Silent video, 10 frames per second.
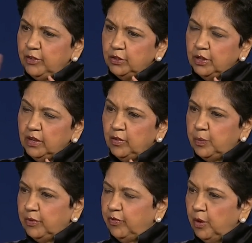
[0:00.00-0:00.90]
to deliver
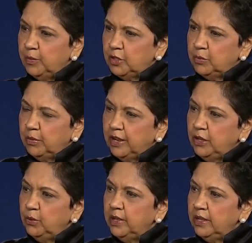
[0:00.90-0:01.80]
performance by
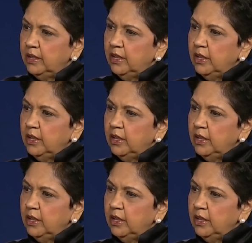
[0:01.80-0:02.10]
doing